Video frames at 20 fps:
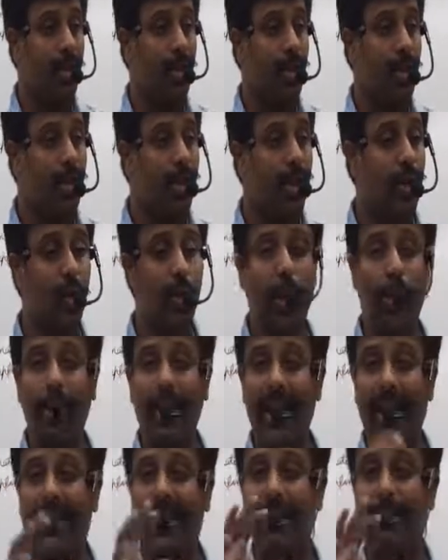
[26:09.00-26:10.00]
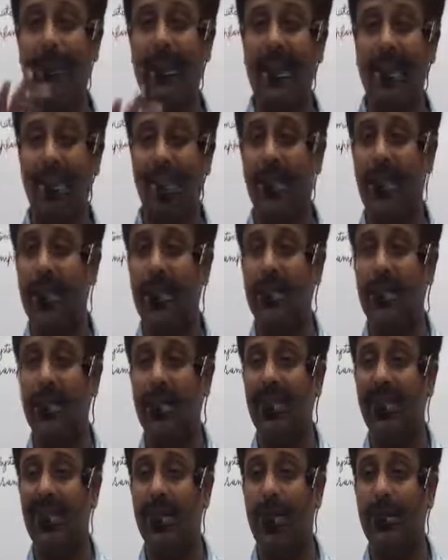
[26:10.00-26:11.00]
So when you obtain the
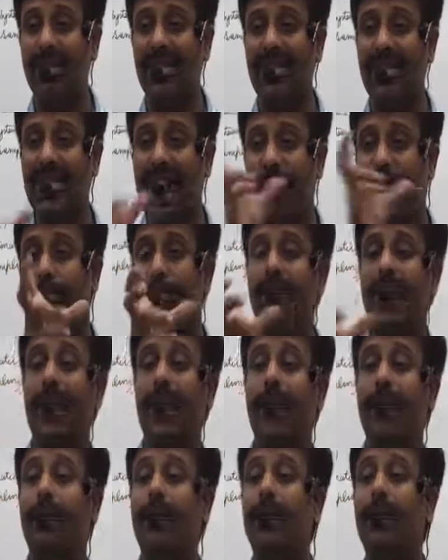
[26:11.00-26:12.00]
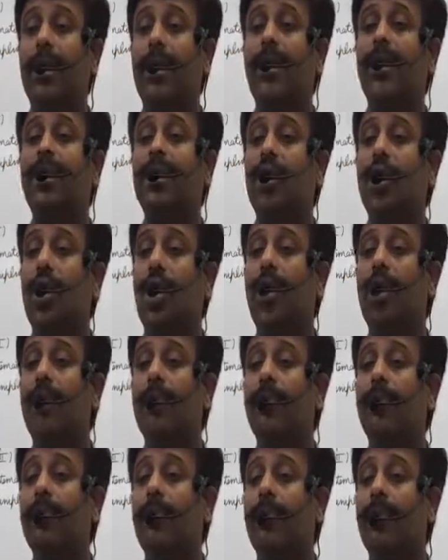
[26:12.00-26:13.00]
measures from sample, it is
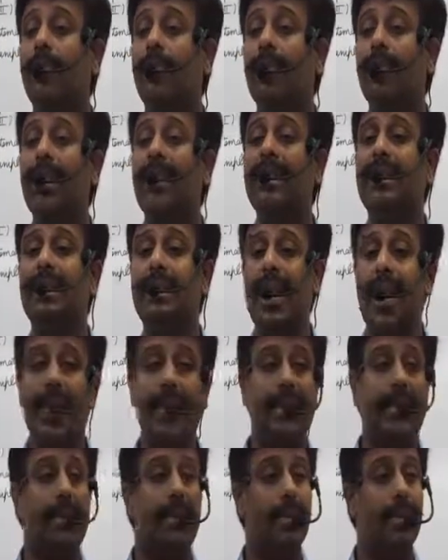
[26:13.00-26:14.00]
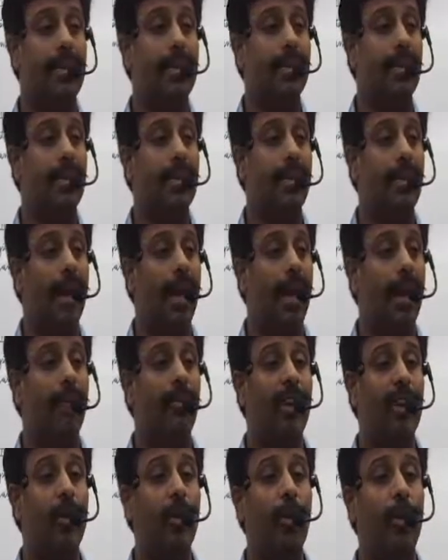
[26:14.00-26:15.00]
called statistic.
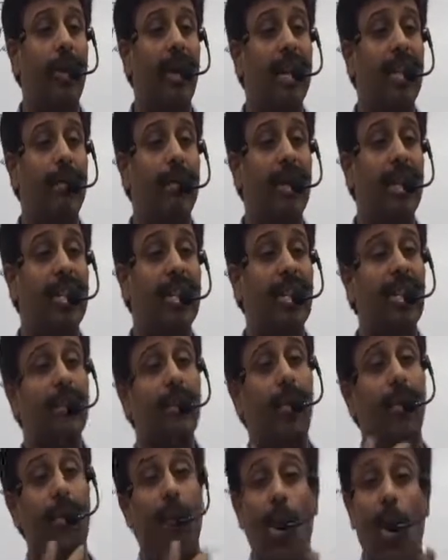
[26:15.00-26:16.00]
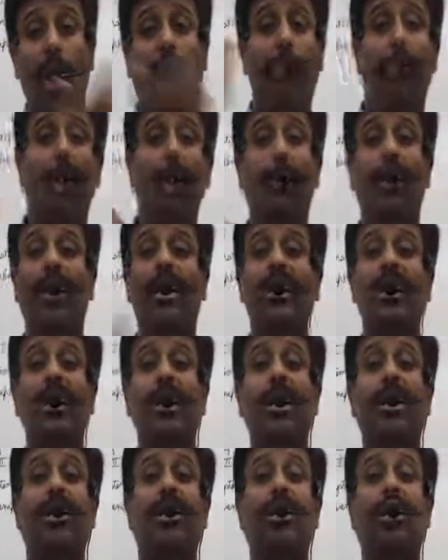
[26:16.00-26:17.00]
And when you obtain the measures from whole
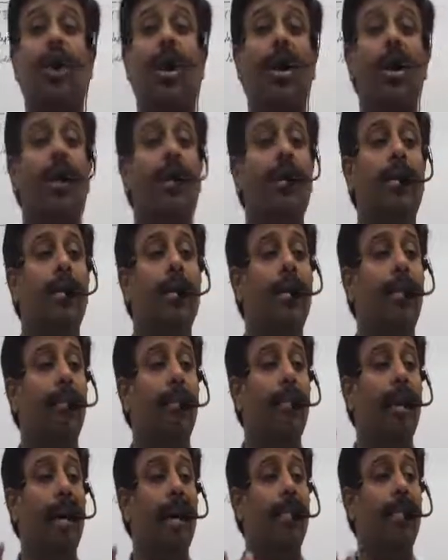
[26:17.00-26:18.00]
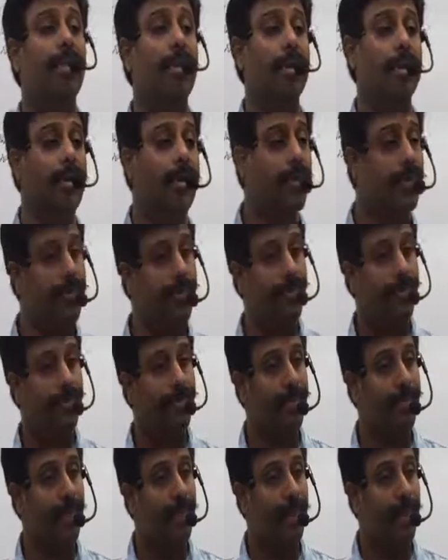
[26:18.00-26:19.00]
population, it is called parameter.
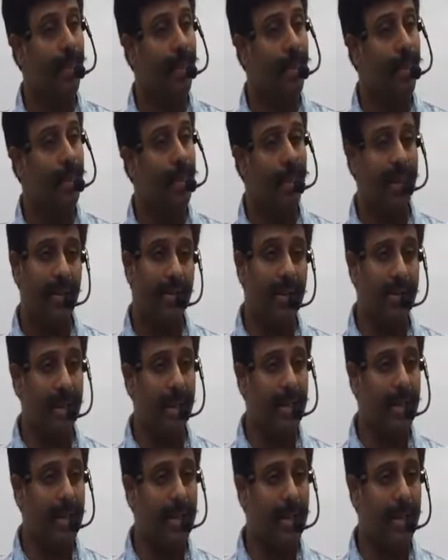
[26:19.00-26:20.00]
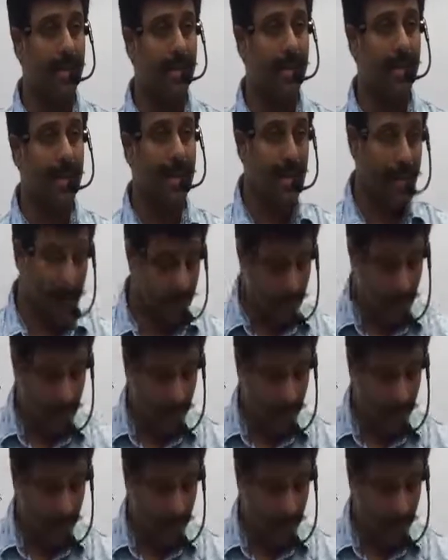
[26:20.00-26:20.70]
Did everyone understand this?